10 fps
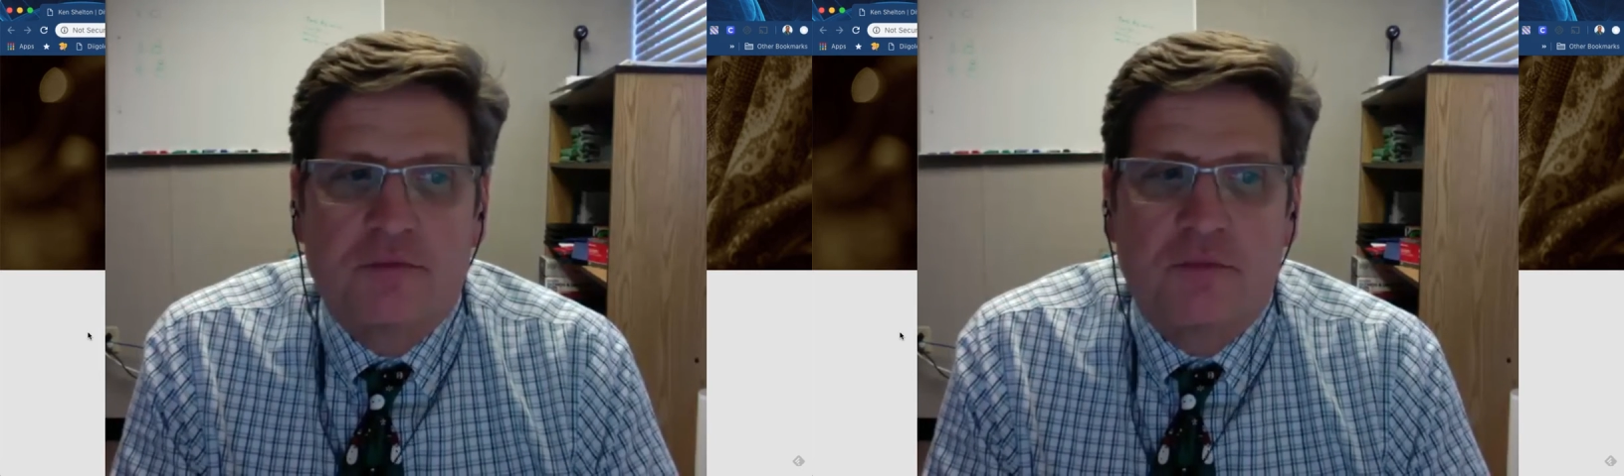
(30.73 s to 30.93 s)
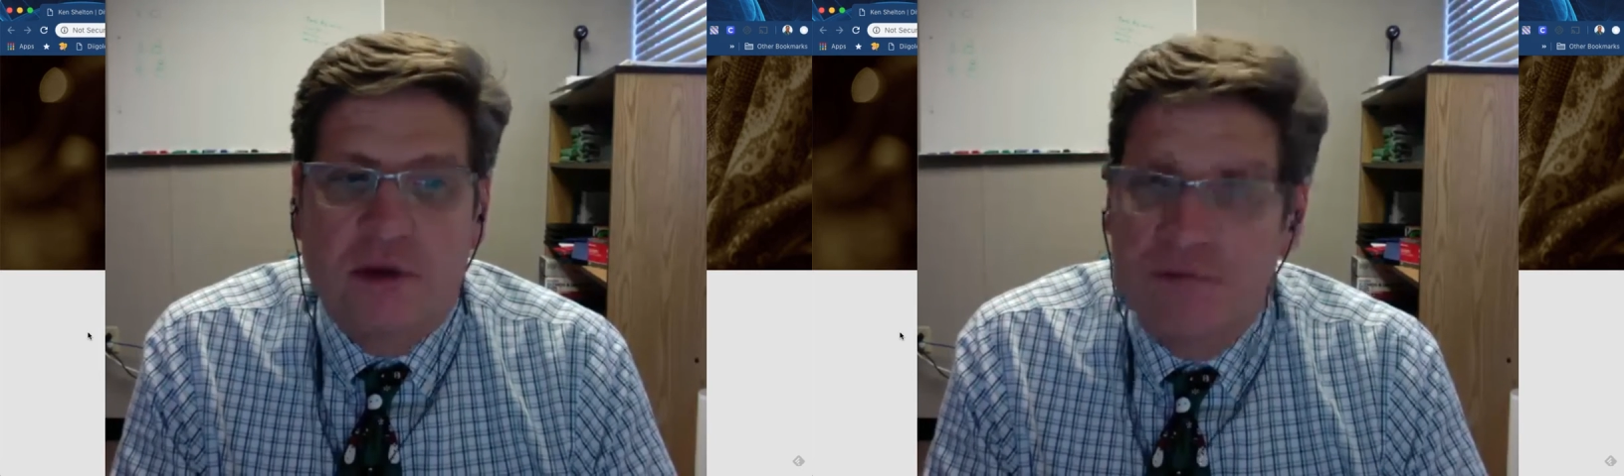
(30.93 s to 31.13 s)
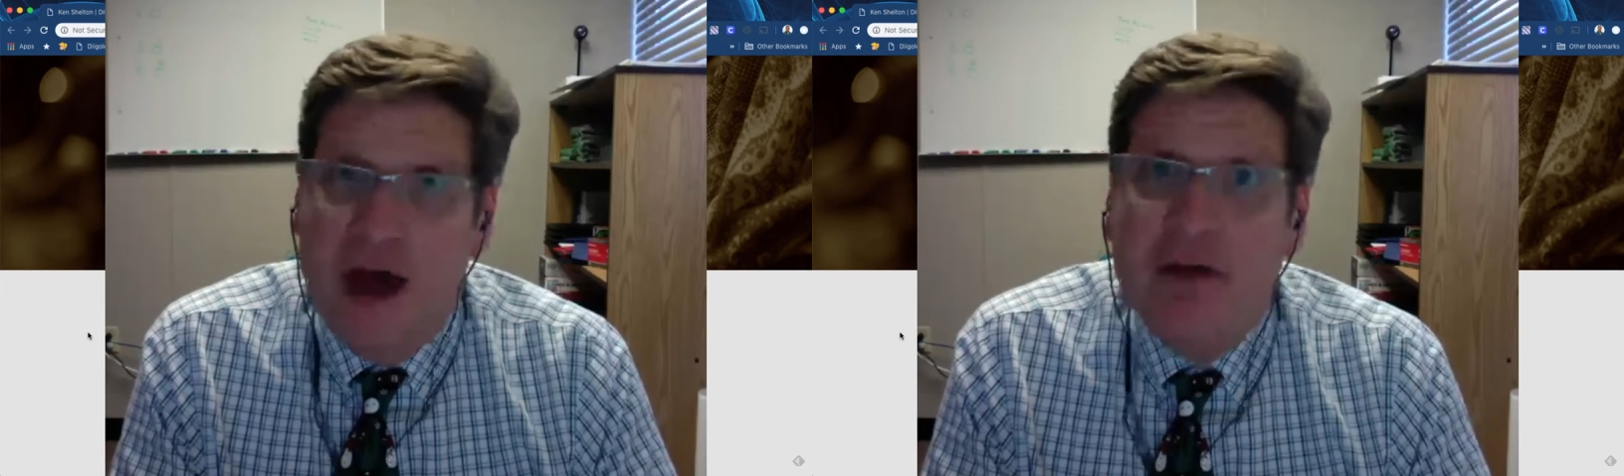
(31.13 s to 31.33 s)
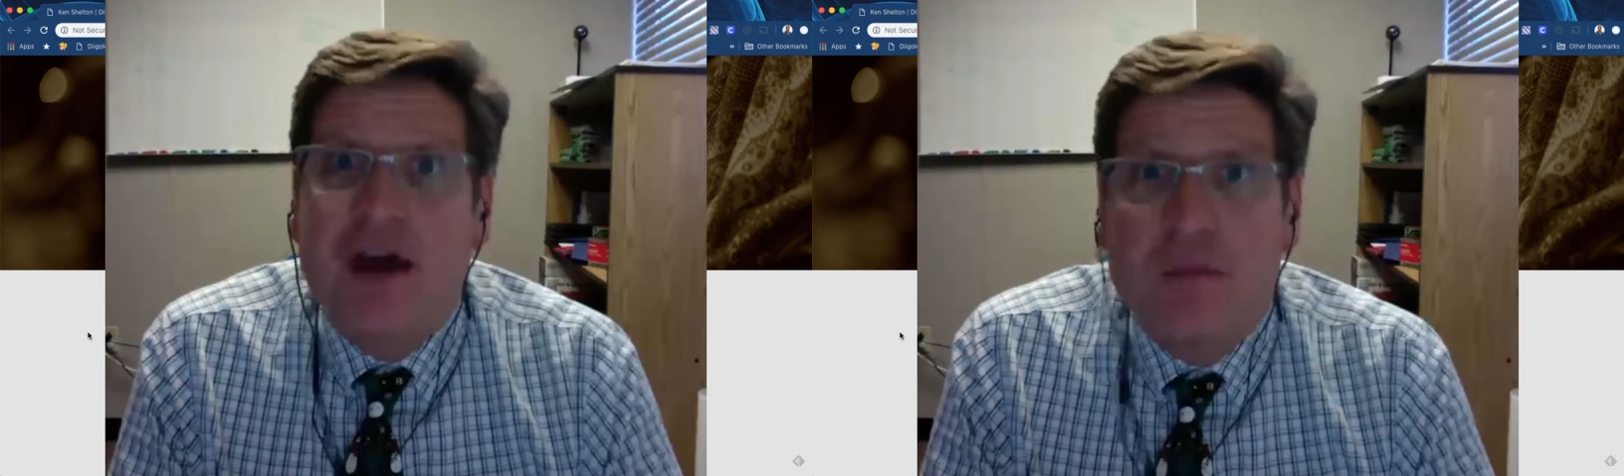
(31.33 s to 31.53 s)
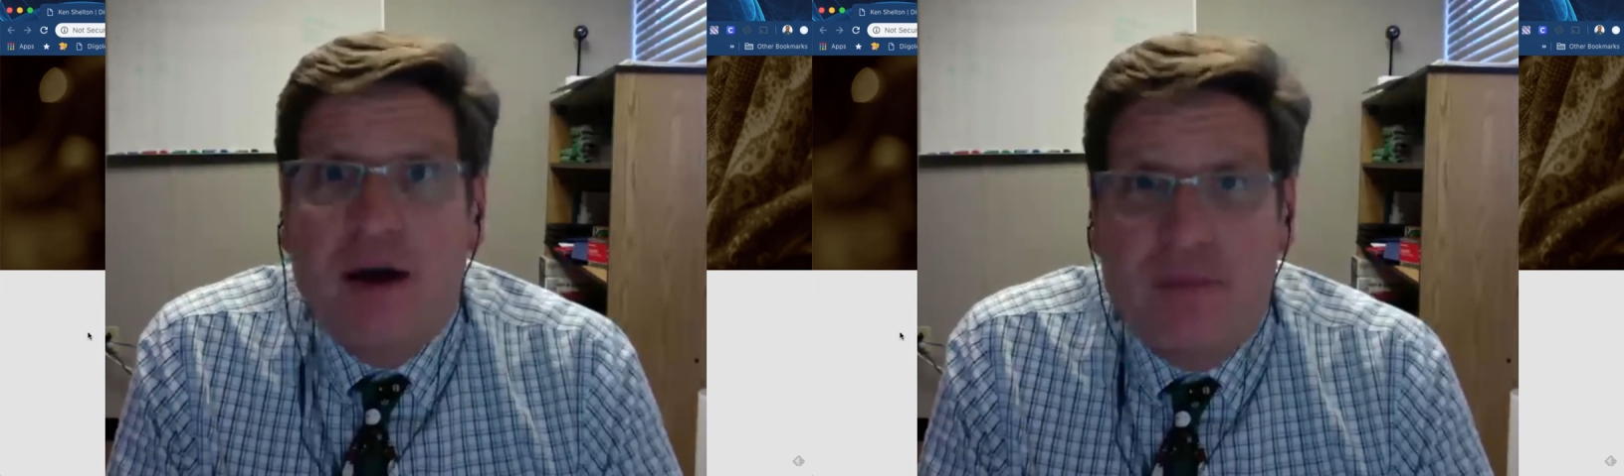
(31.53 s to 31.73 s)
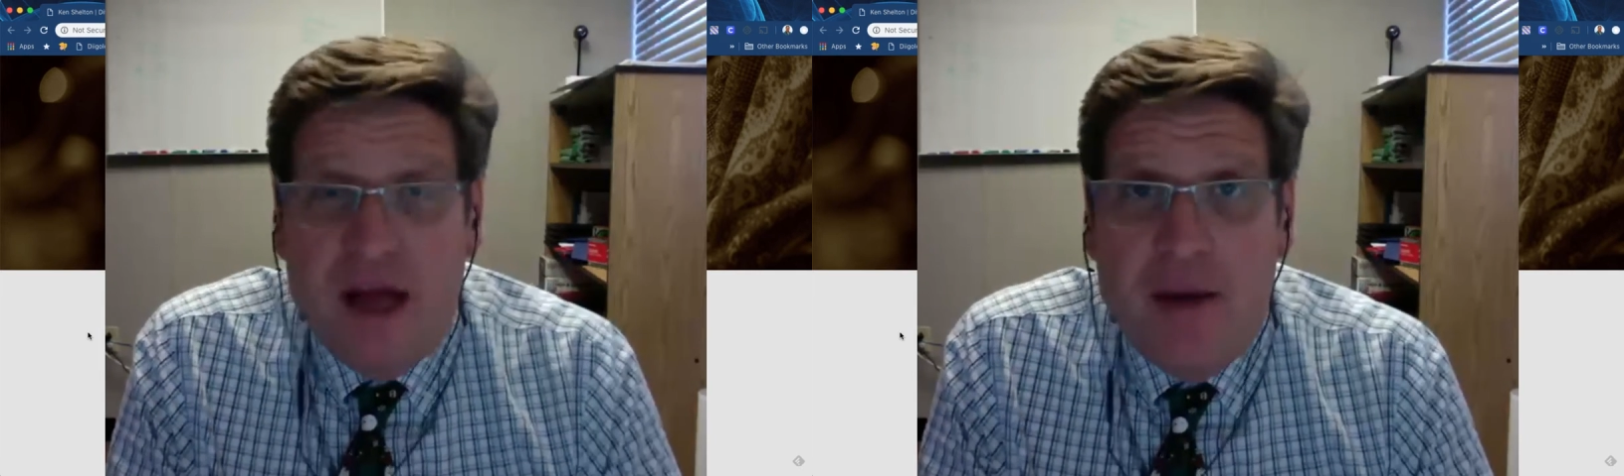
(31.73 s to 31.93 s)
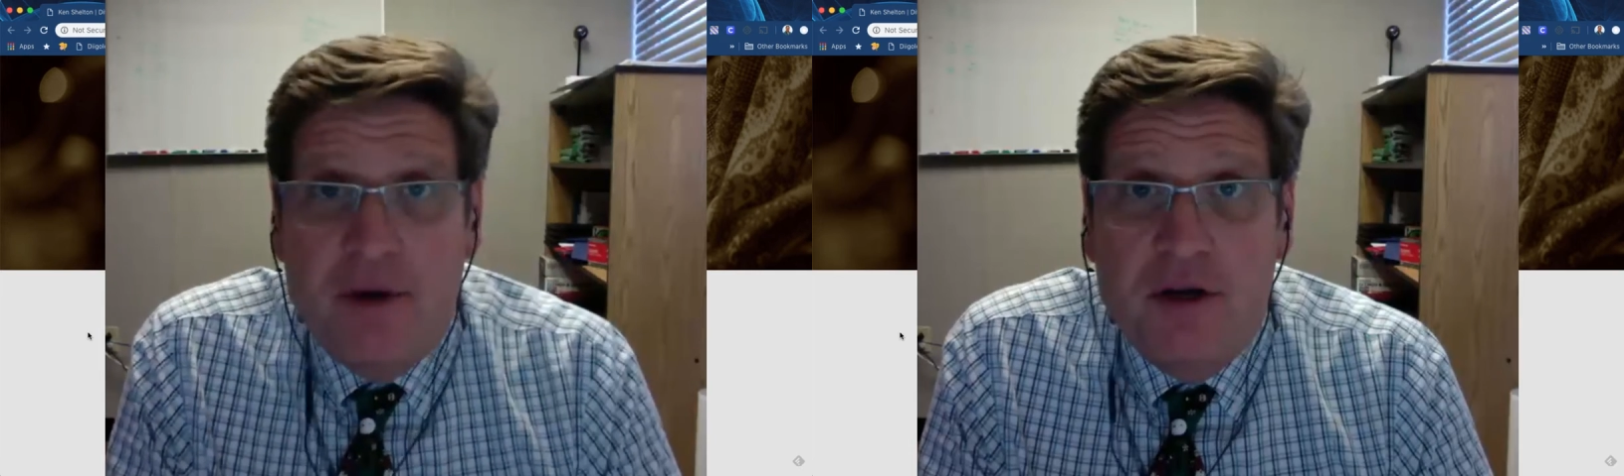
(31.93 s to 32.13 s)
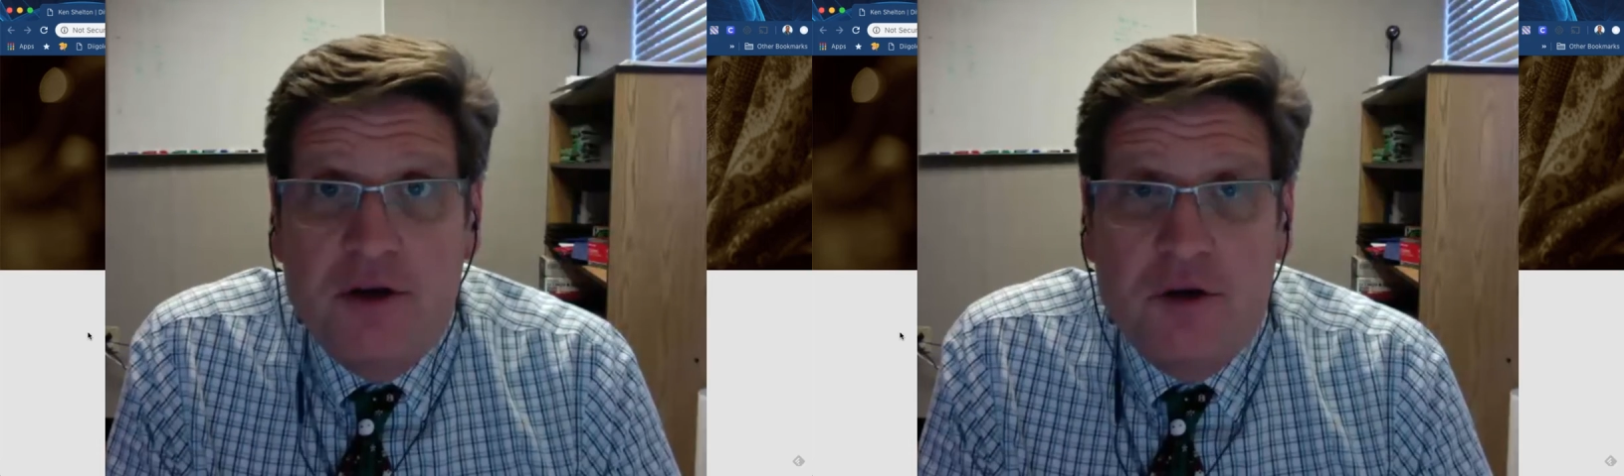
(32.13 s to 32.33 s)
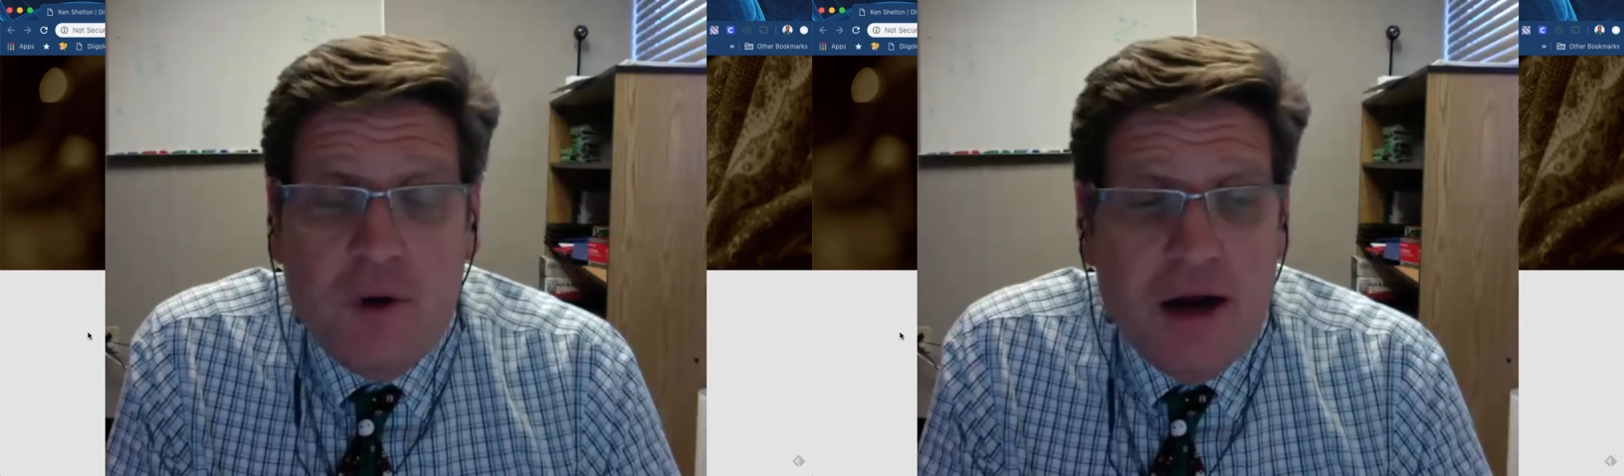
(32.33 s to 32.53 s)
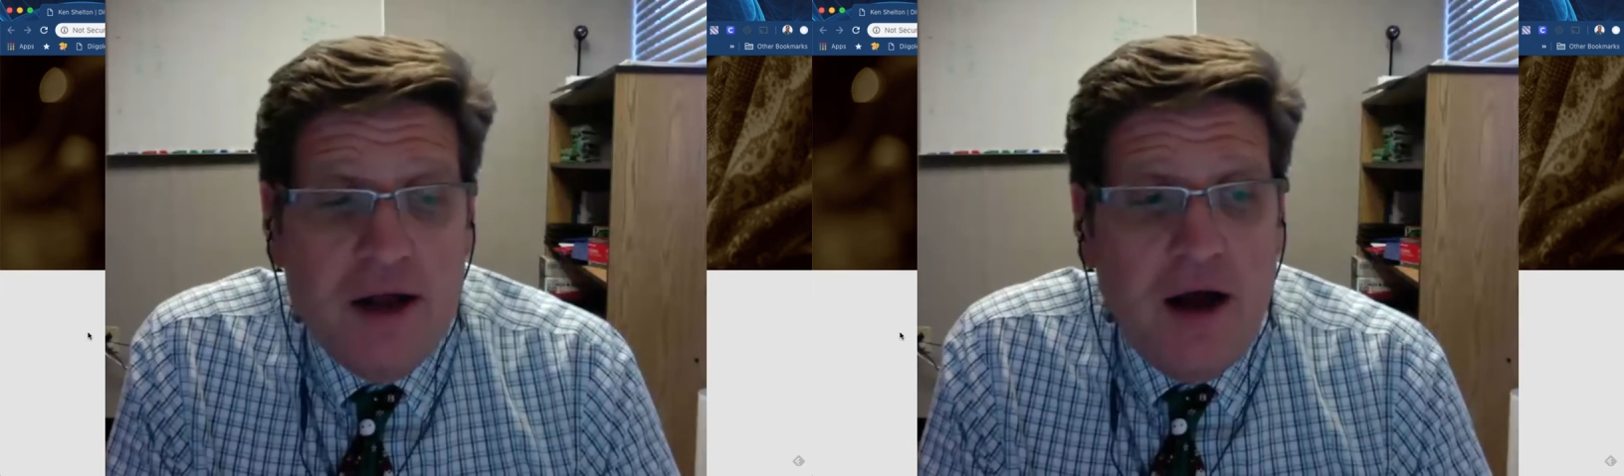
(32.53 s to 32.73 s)
In fact, that might be happening to you
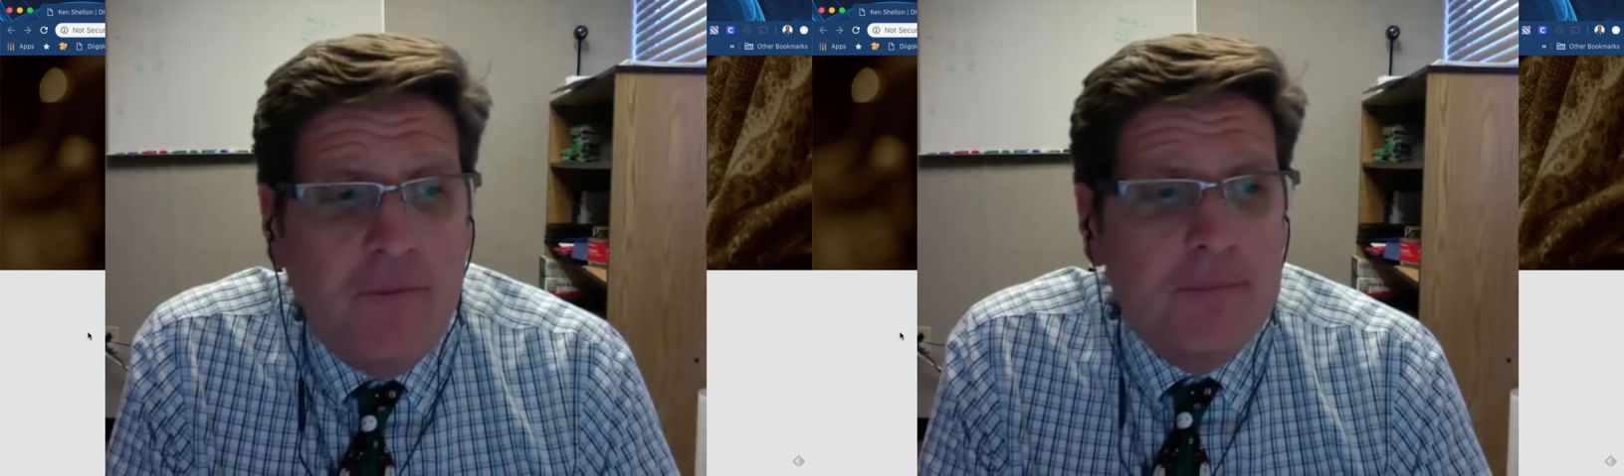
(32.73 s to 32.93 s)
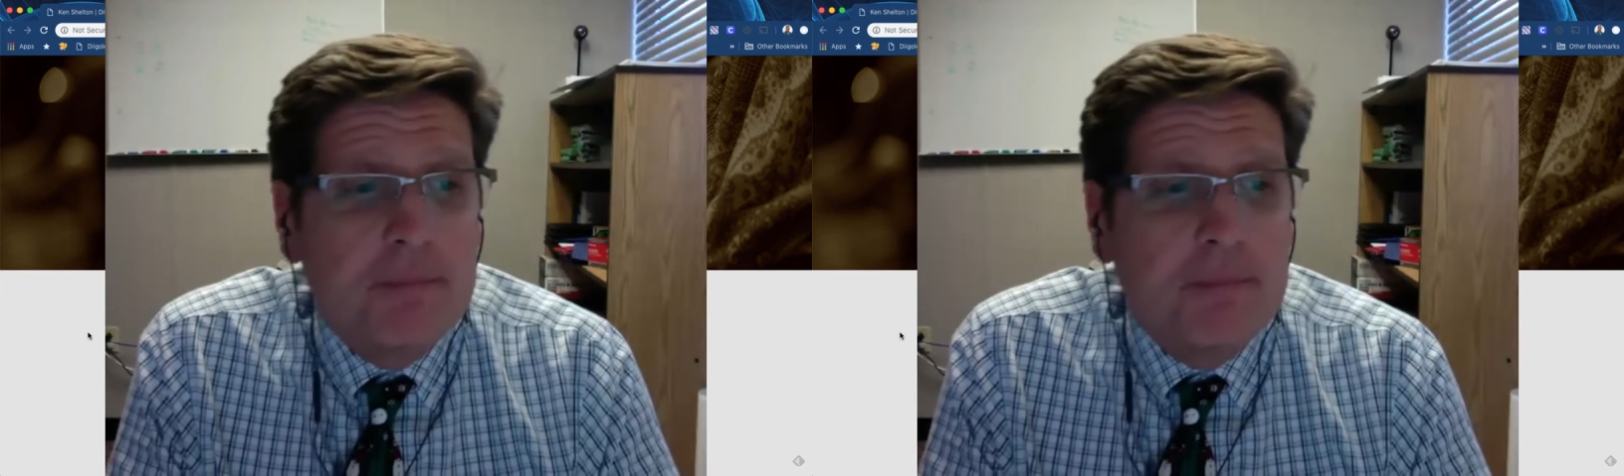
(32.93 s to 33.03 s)
right now.